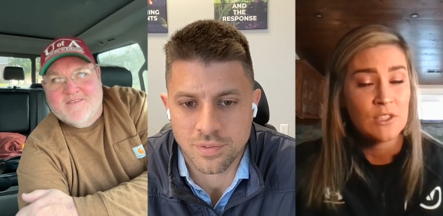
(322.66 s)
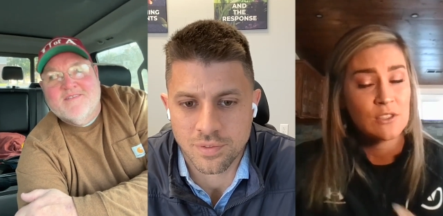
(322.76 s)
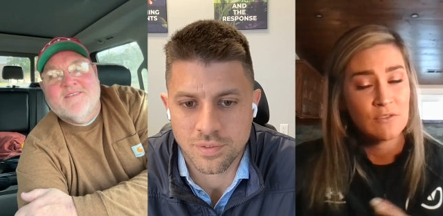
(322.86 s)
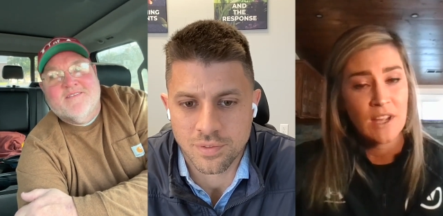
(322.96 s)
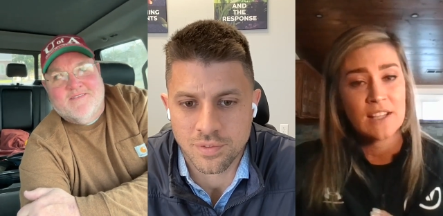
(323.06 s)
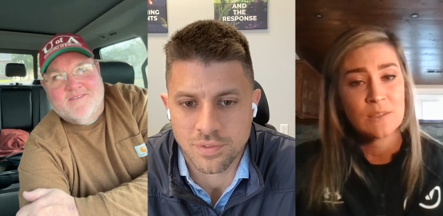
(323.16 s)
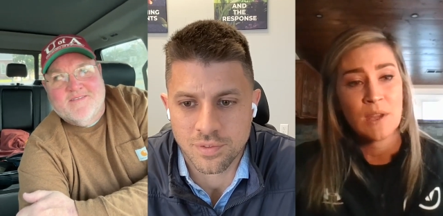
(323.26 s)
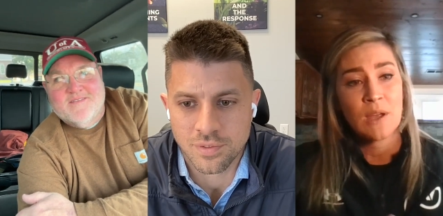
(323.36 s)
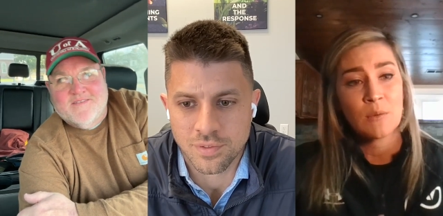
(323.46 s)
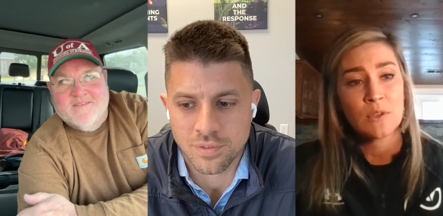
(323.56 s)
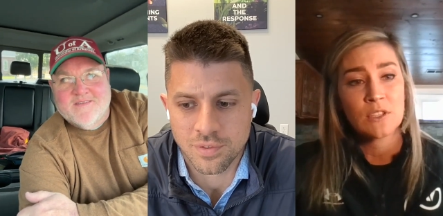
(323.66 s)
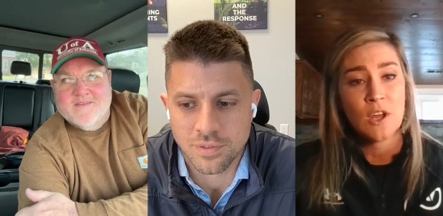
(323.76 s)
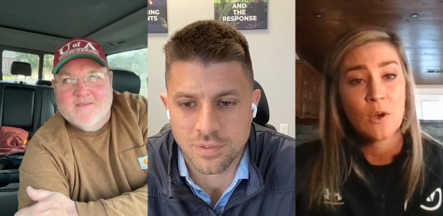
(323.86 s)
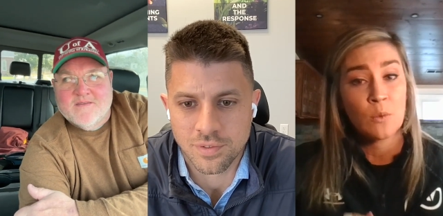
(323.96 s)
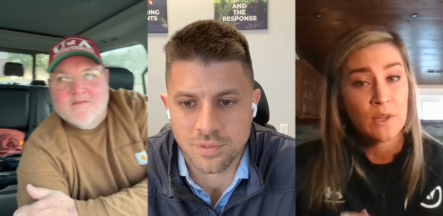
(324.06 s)
Speaker 1: but you've got to be able to
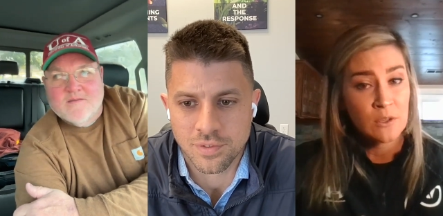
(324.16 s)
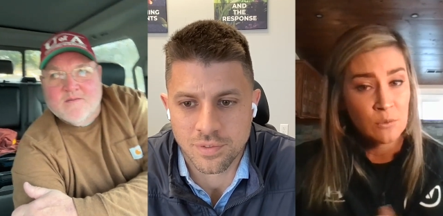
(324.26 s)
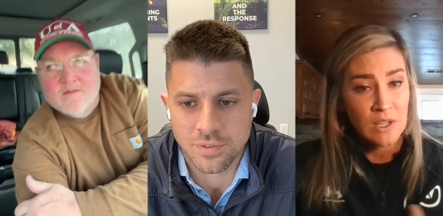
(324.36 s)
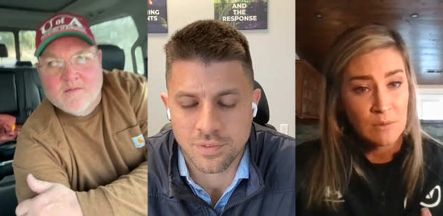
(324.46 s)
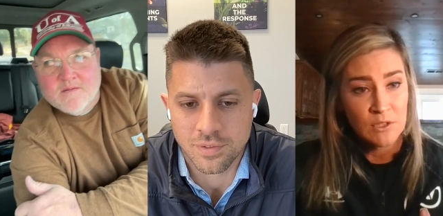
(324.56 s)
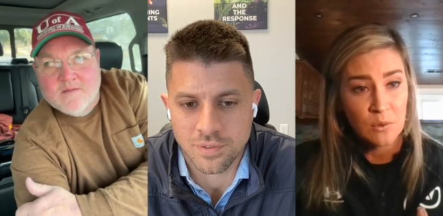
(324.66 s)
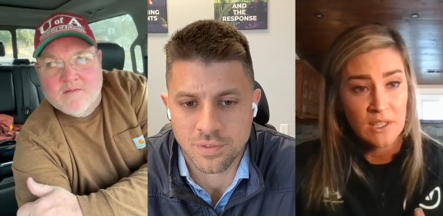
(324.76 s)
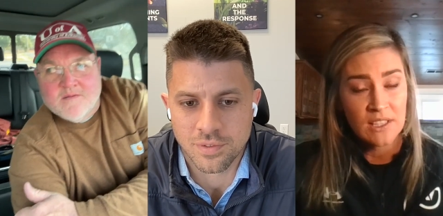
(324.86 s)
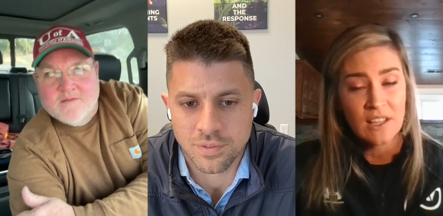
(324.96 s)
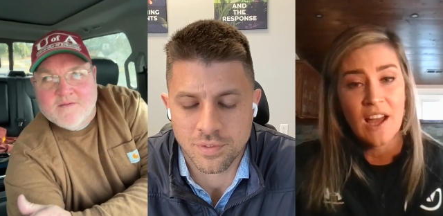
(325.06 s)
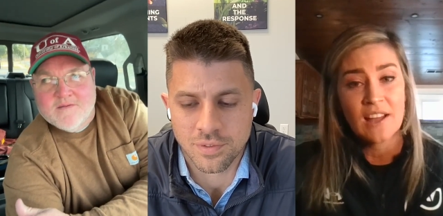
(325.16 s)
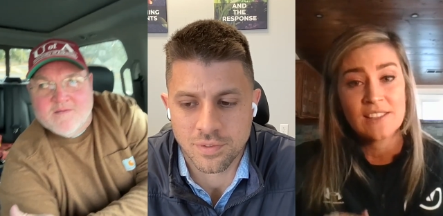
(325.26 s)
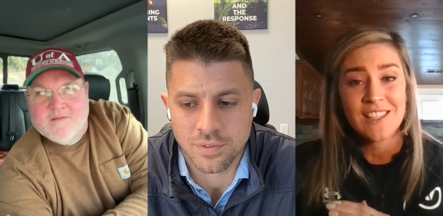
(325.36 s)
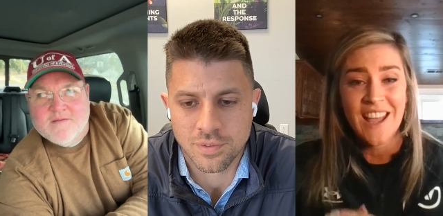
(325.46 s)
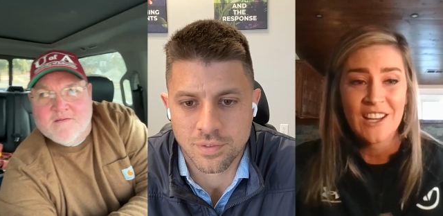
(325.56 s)
know when to read between the
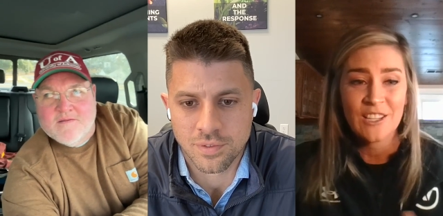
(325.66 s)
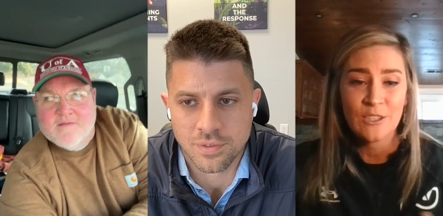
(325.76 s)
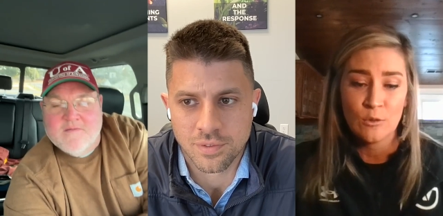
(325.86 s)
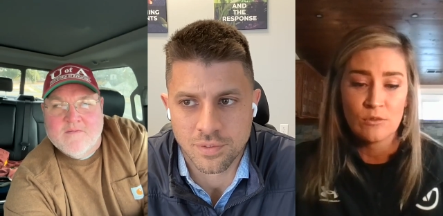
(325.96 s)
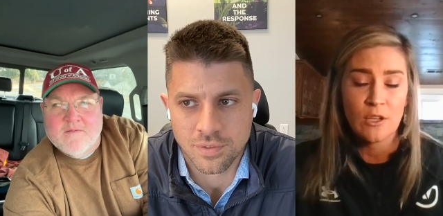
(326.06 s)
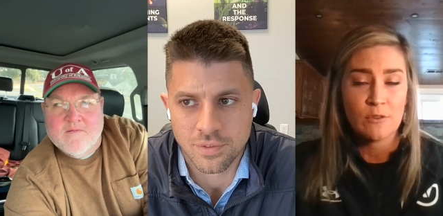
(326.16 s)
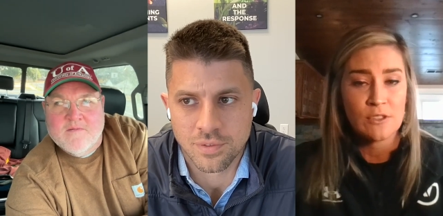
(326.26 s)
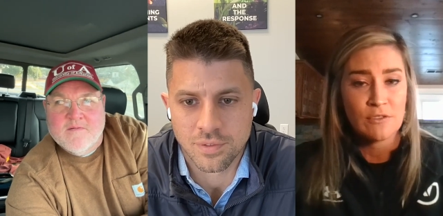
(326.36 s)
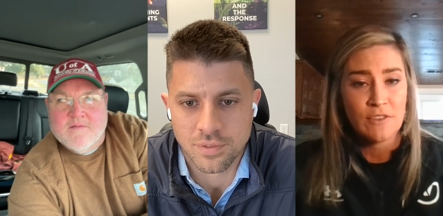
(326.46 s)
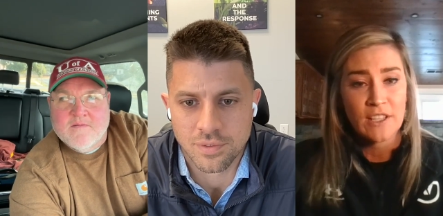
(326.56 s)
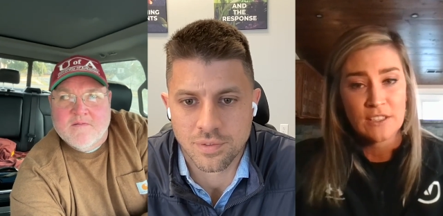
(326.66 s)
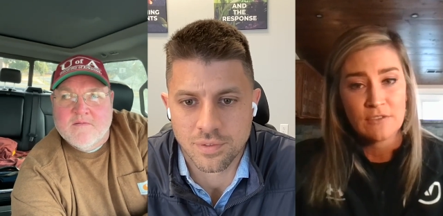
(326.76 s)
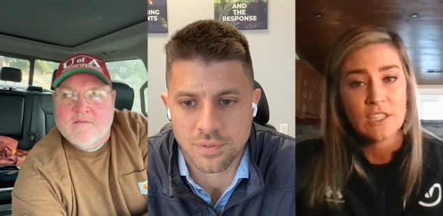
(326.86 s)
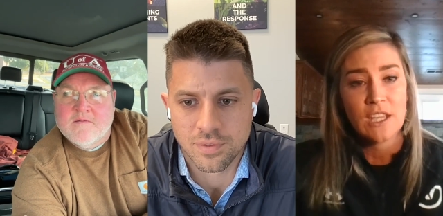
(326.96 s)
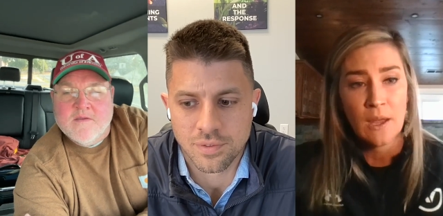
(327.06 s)
lines and how to use those
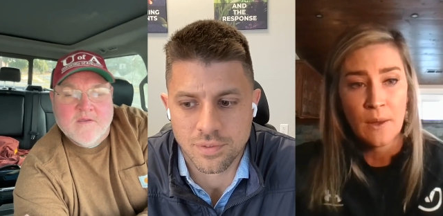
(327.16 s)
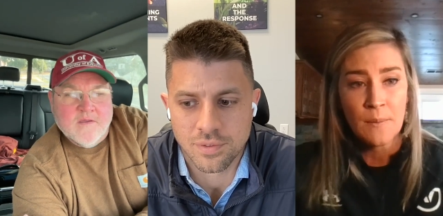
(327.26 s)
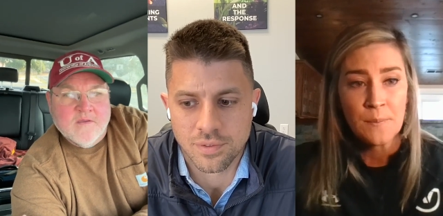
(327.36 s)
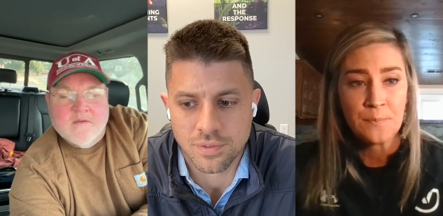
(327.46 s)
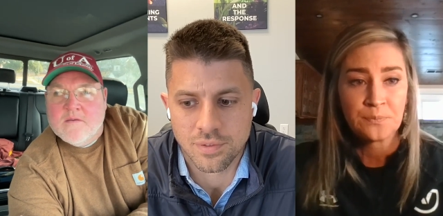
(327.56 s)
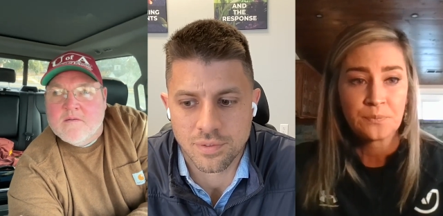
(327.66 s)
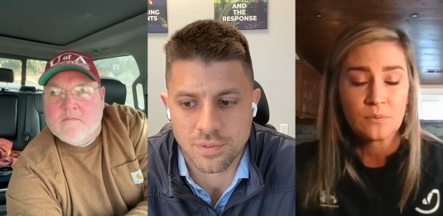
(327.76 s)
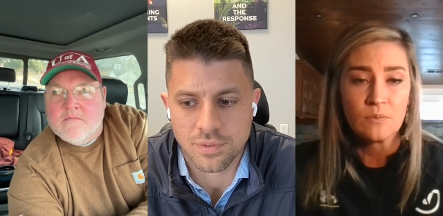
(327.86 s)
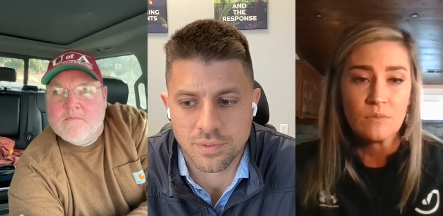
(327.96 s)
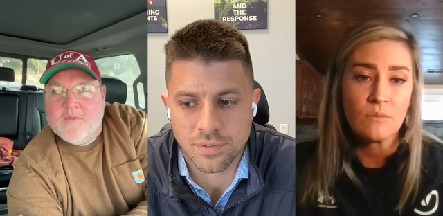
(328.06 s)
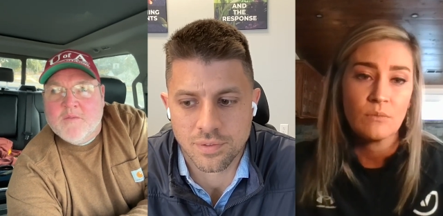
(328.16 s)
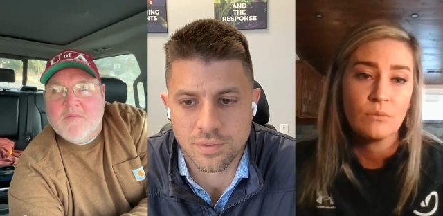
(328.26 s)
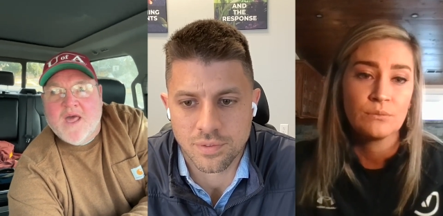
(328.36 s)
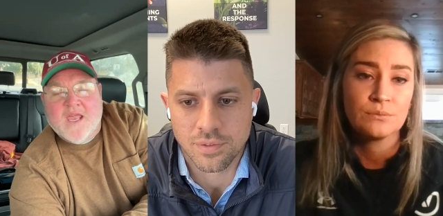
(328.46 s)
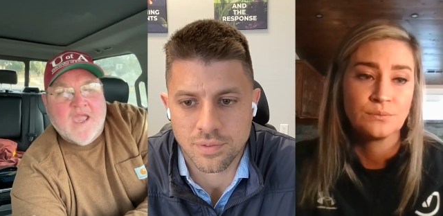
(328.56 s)
effectively.
Speaker 2: But
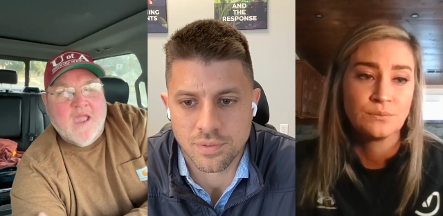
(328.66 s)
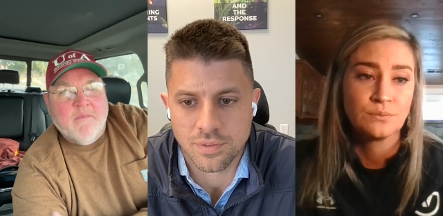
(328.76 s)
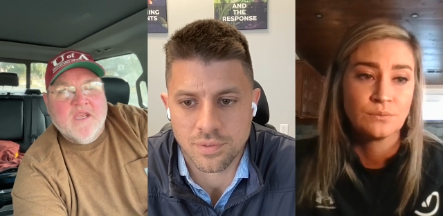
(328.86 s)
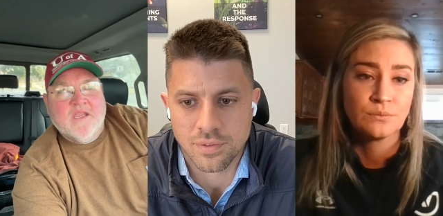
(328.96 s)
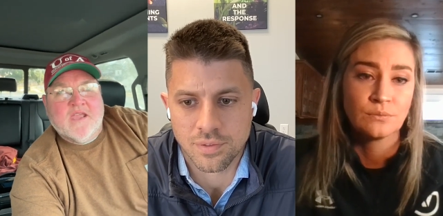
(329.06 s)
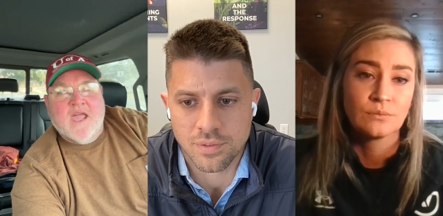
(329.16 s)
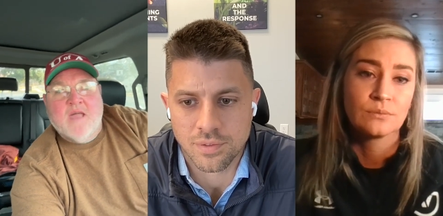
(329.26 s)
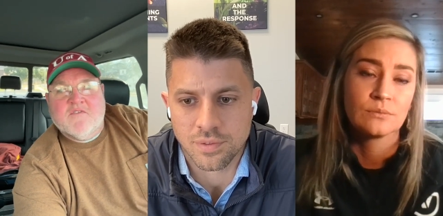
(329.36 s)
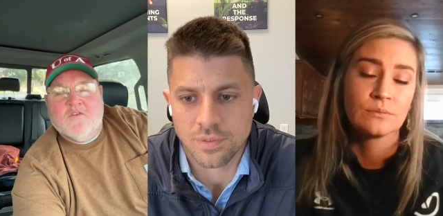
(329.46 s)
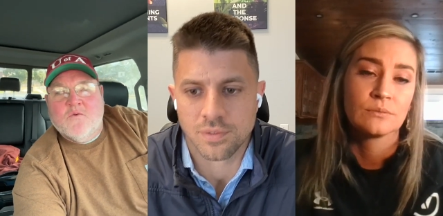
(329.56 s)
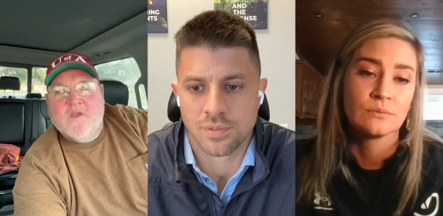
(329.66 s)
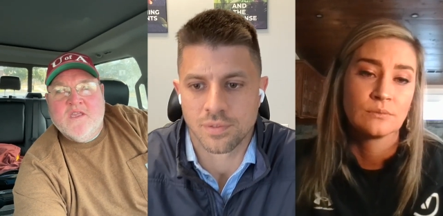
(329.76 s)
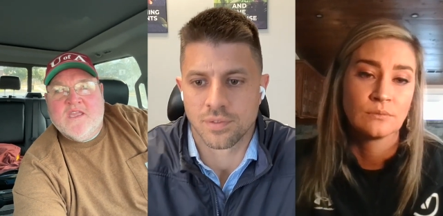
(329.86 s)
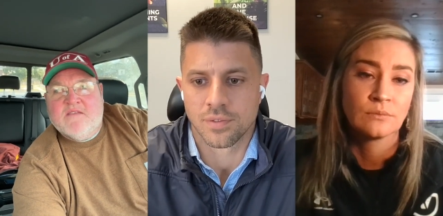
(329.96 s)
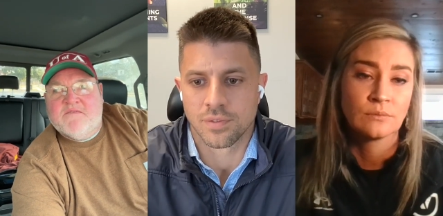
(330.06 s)
Molly, how many times do
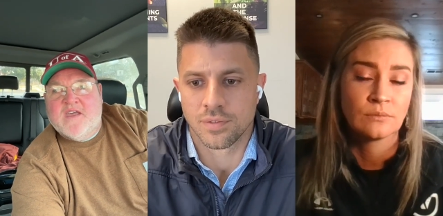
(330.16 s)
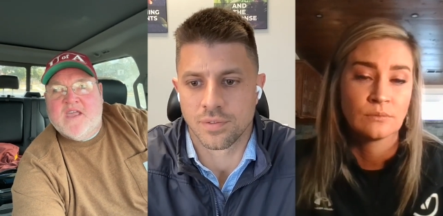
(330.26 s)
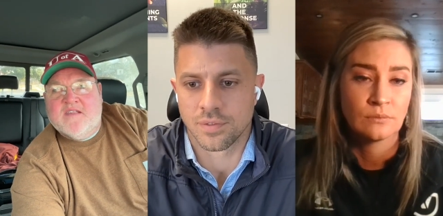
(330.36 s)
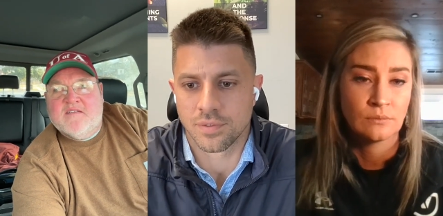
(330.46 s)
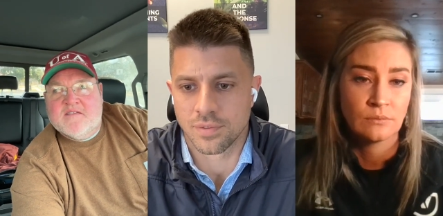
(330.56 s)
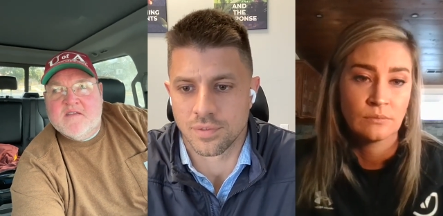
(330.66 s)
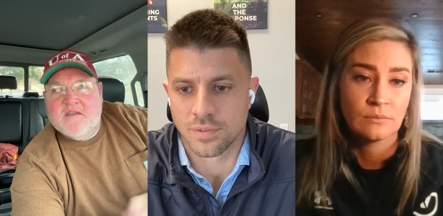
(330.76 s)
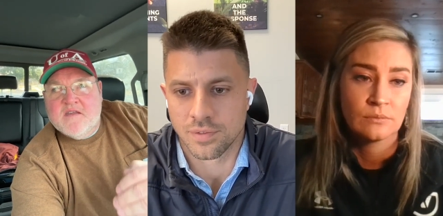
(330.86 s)
we get faced